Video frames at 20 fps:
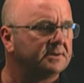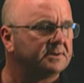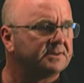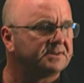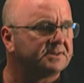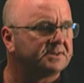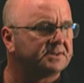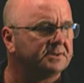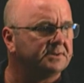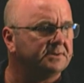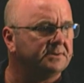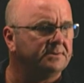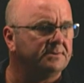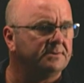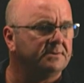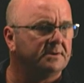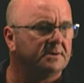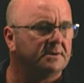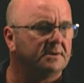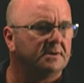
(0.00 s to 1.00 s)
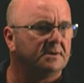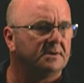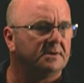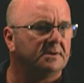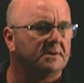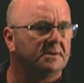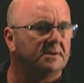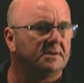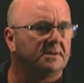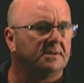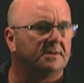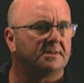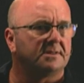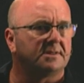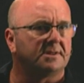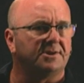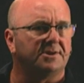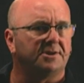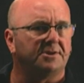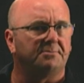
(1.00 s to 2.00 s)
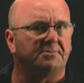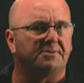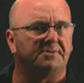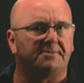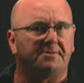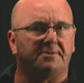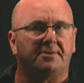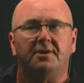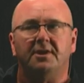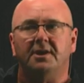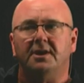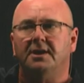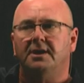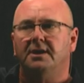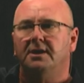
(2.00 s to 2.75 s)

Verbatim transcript: to the node before it.